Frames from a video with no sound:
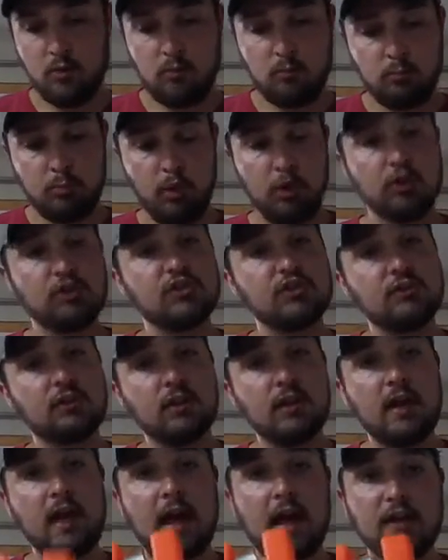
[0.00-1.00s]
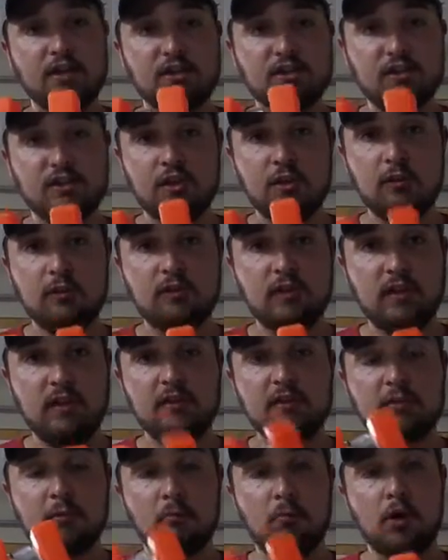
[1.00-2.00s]
Personally, I just use these
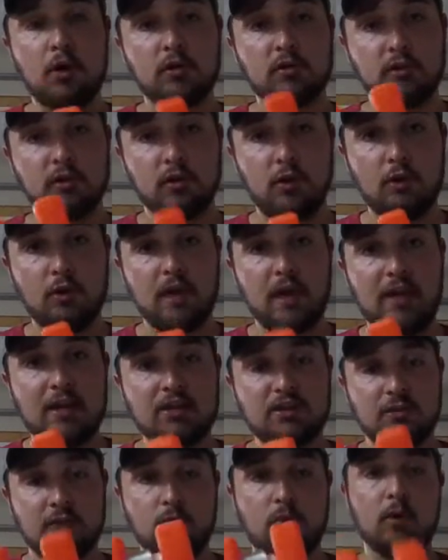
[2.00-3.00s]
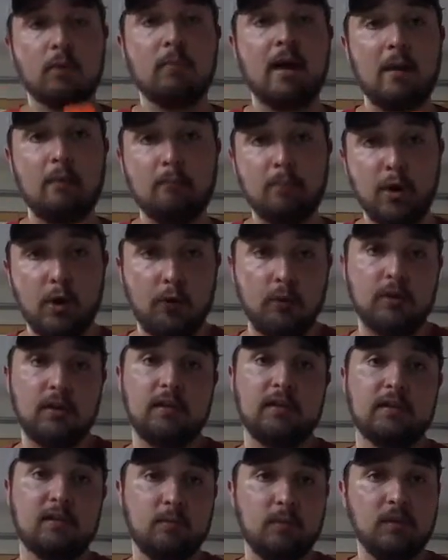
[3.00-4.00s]
to mark the location of where my boat
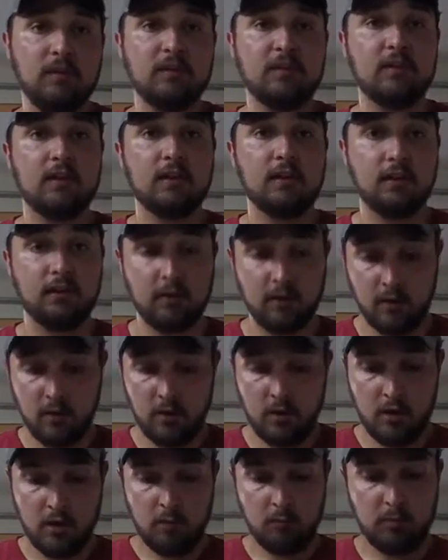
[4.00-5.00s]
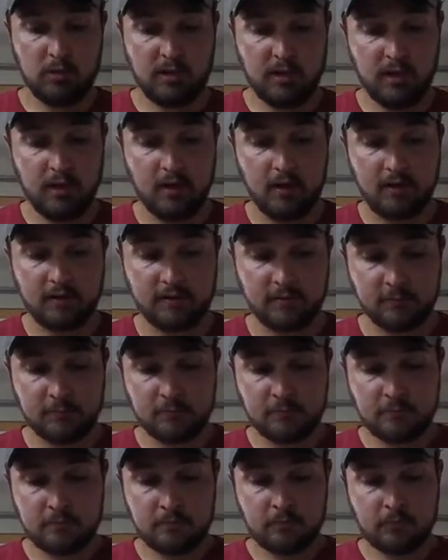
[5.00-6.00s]
needs to be sitting. Because
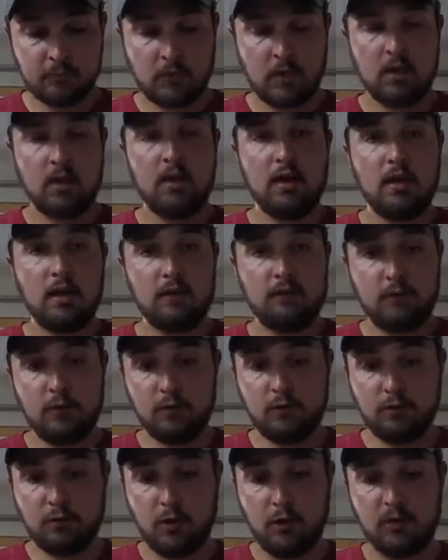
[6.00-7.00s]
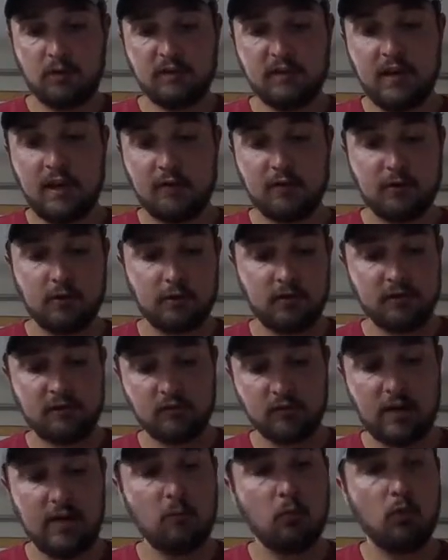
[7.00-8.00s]
if you throw this out there, this
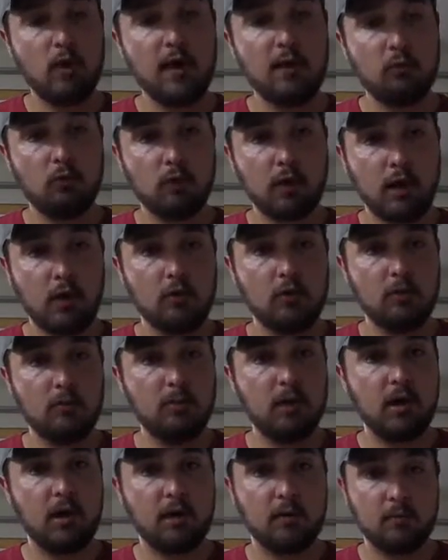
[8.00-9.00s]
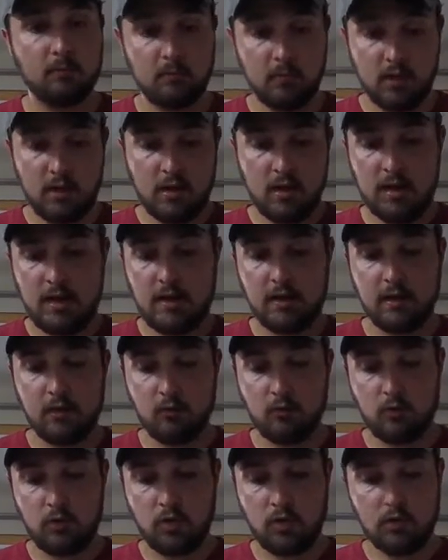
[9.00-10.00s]
lead weight will go to the bottom and it
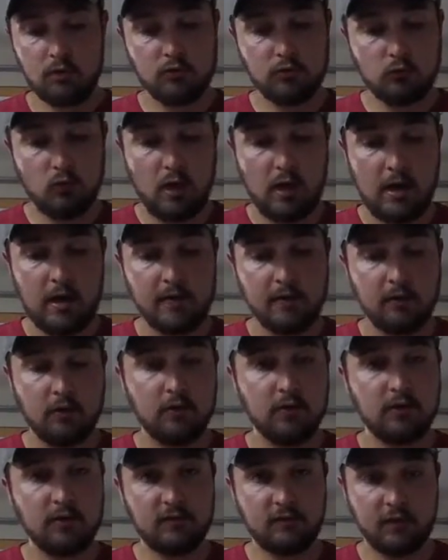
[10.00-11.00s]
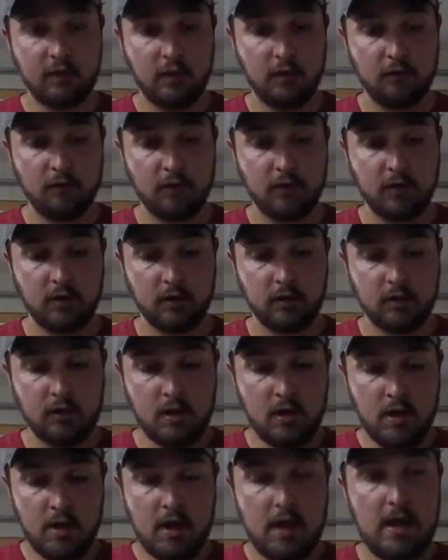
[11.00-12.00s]
will unwind on itself here,
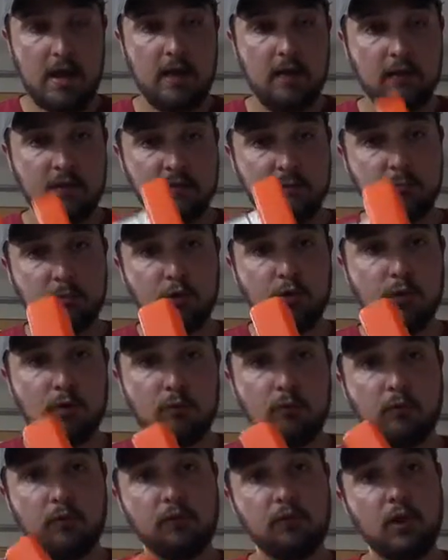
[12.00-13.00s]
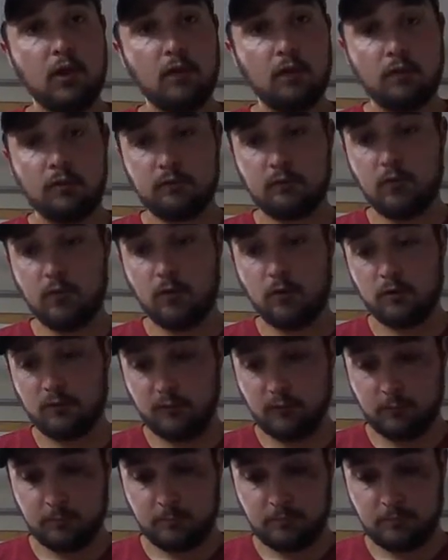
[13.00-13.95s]
and this buoy will float, of course.